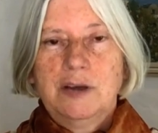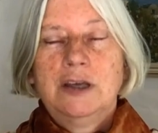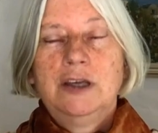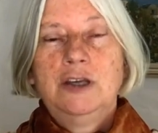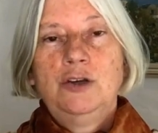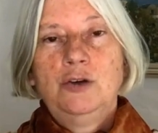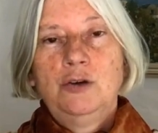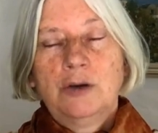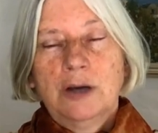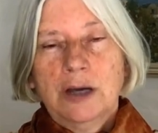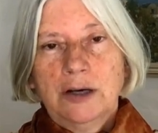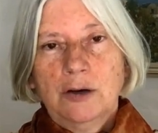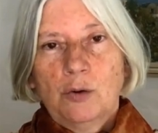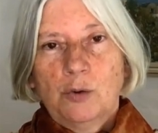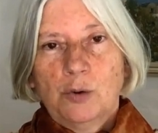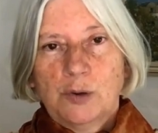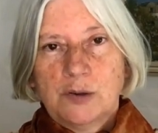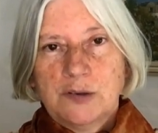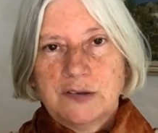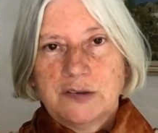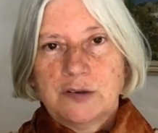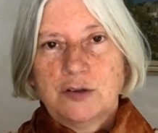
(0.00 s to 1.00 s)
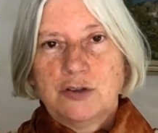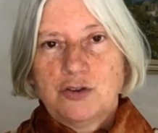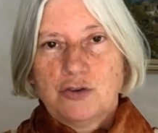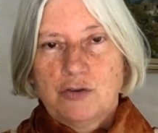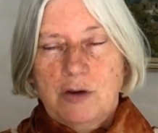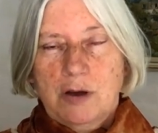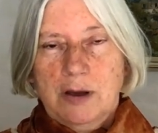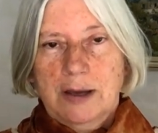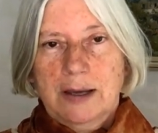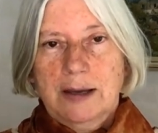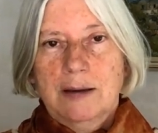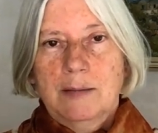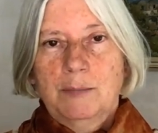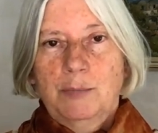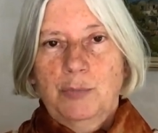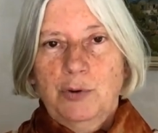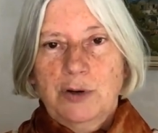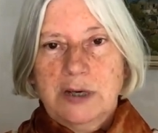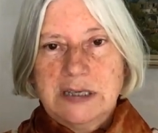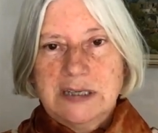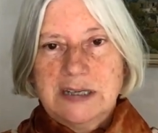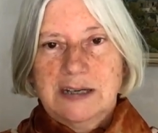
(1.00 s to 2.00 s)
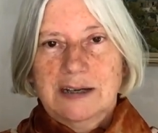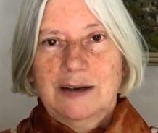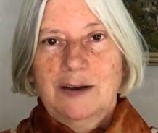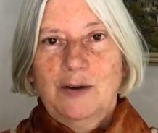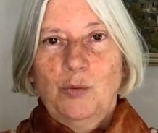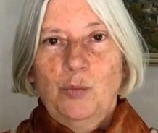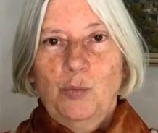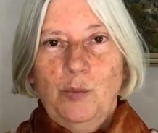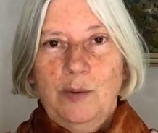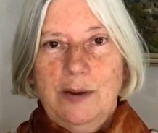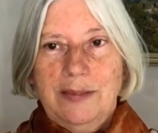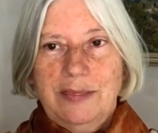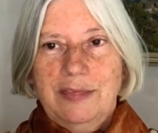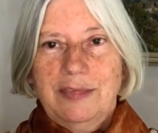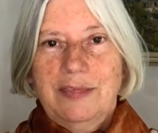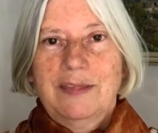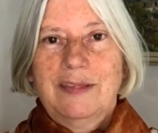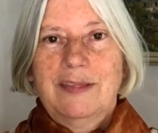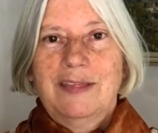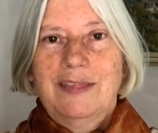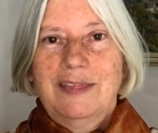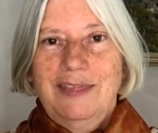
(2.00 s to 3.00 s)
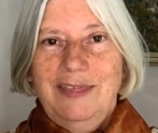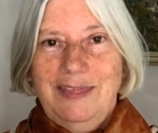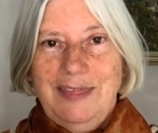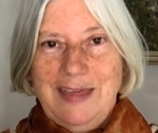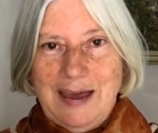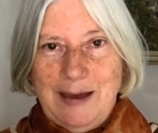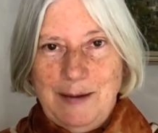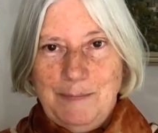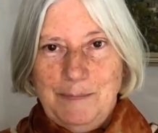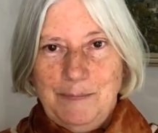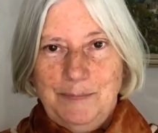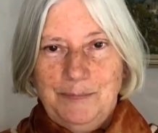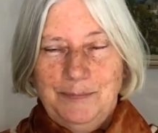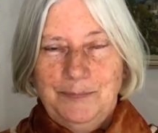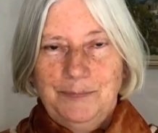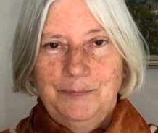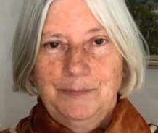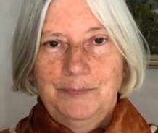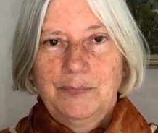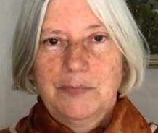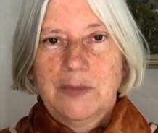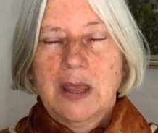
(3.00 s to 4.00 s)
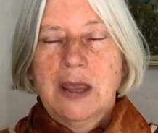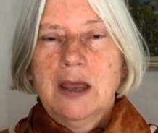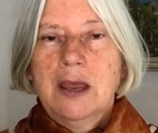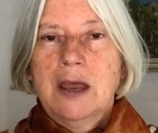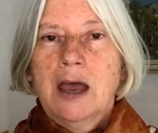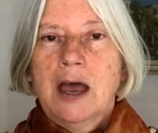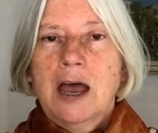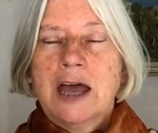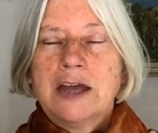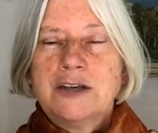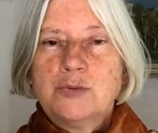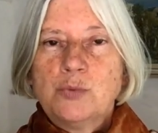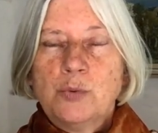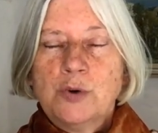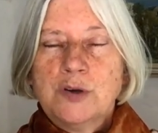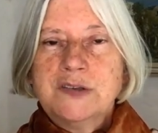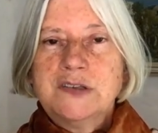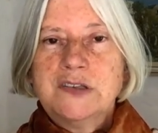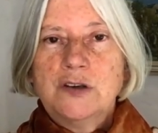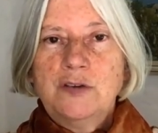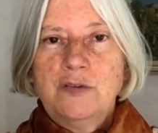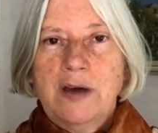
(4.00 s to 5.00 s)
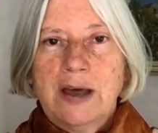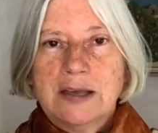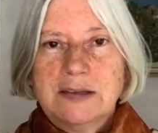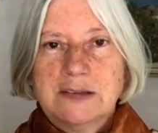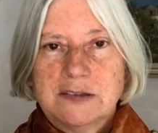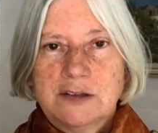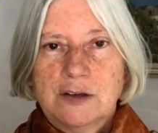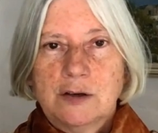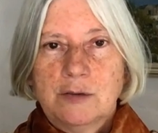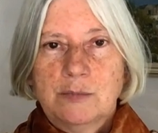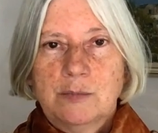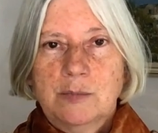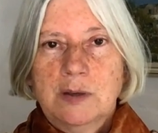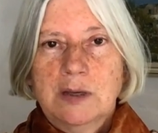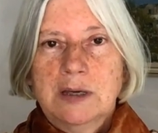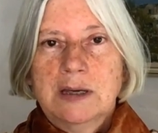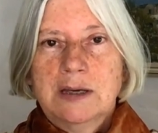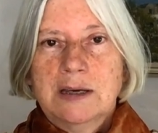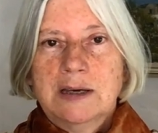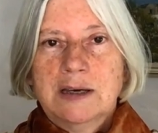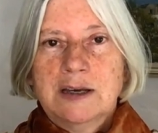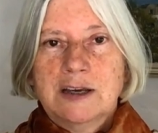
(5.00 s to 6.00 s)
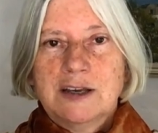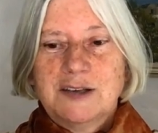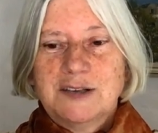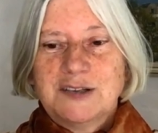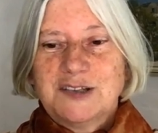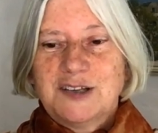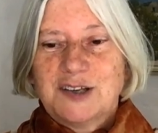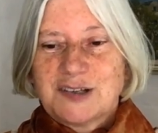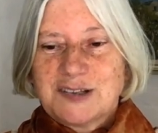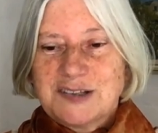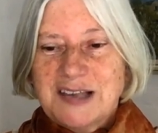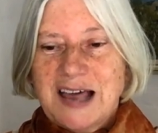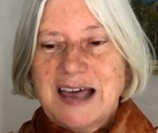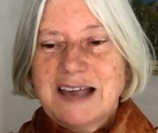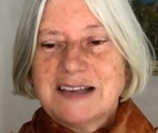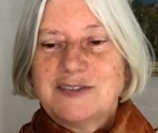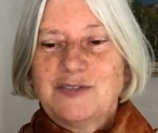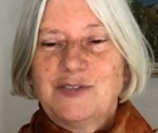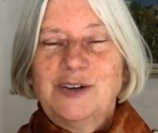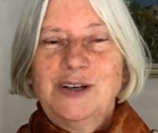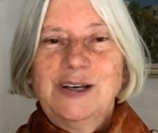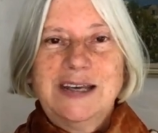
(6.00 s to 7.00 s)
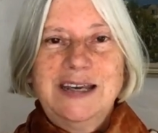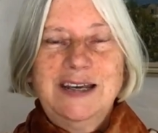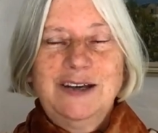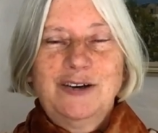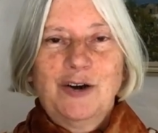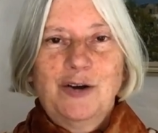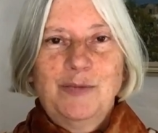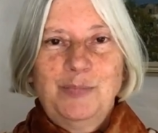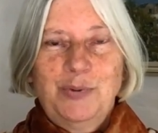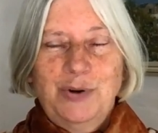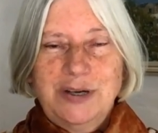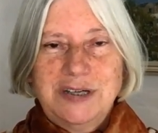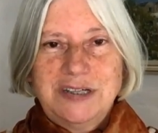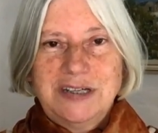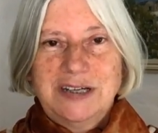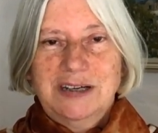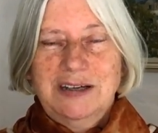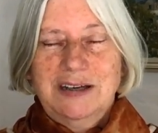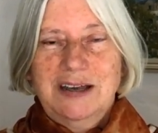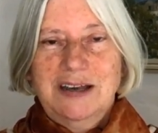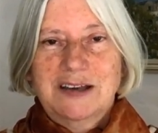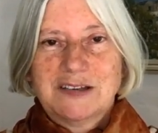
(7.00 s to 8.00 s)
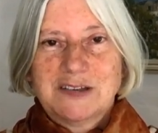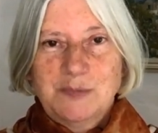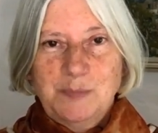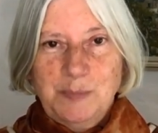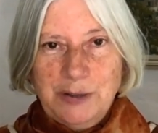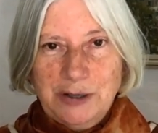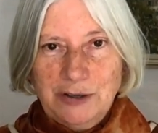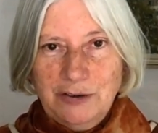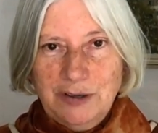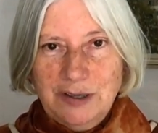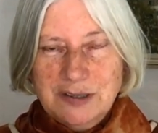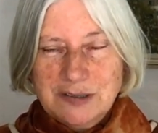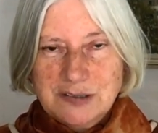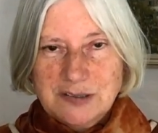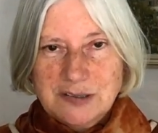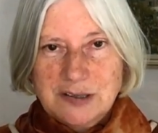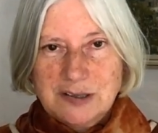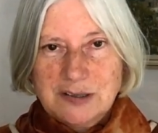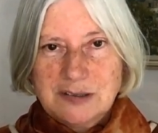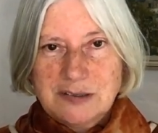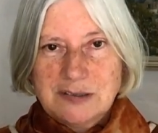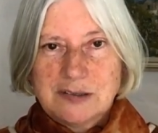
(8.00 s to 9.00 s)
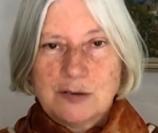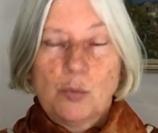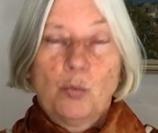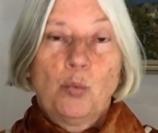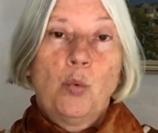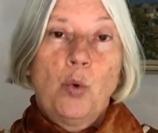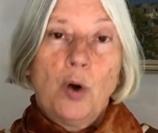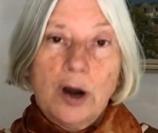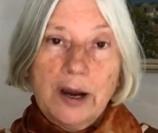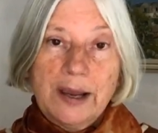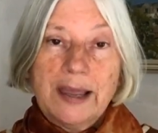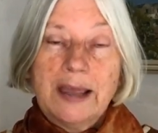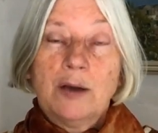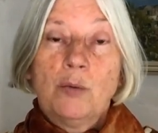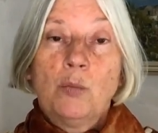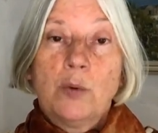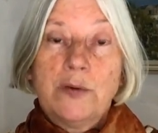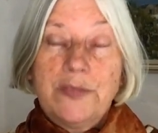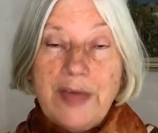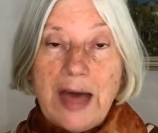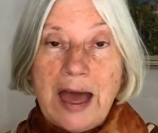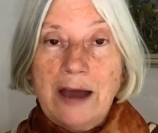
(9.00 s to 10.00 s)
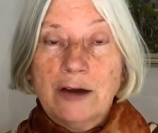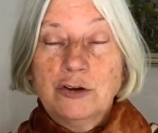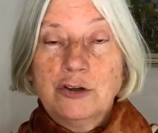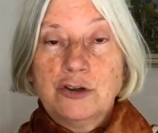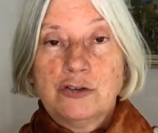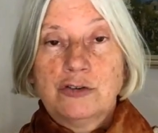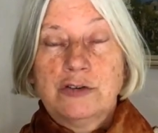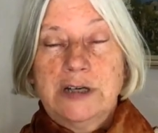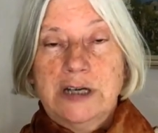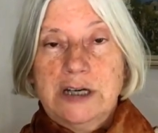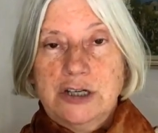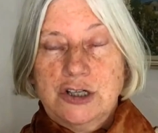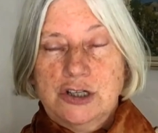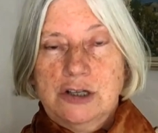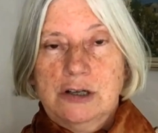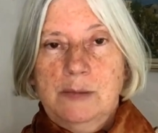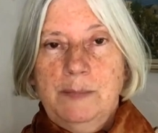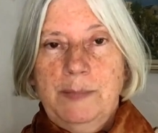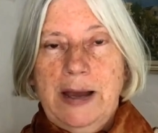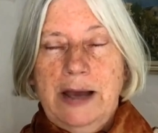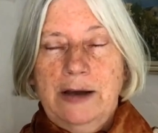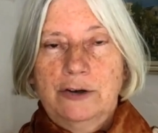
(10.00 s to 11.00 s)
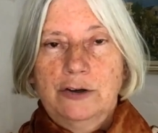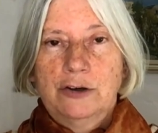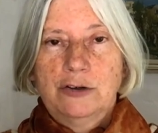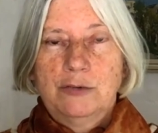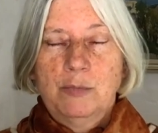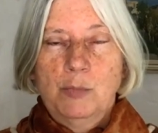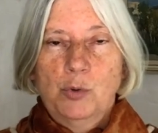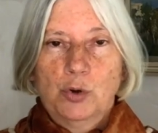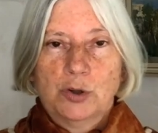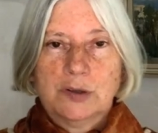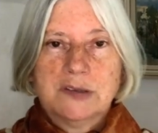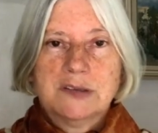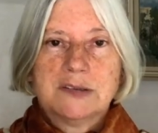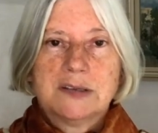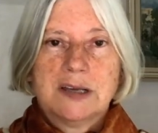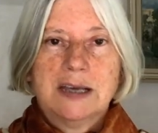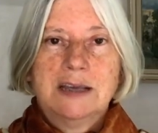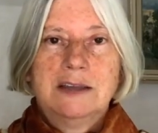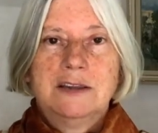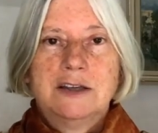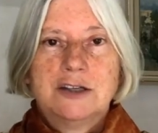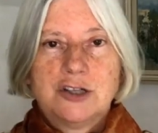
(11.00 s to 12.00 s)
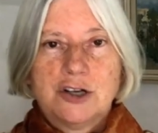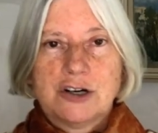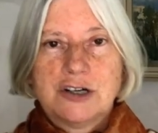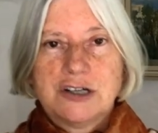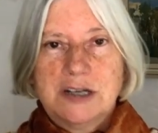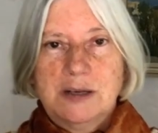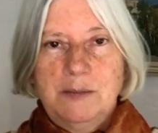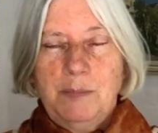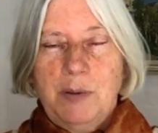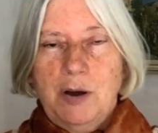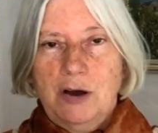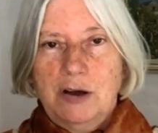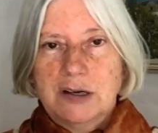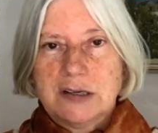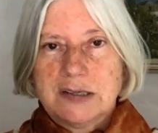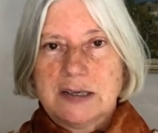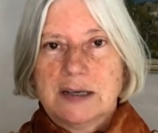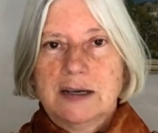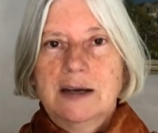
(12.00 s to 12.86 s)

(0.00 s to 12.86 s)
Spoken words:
you can also try printing with them. And once you've had some successful eco printing experiences working without traditional powdered mordants in the dirty pot,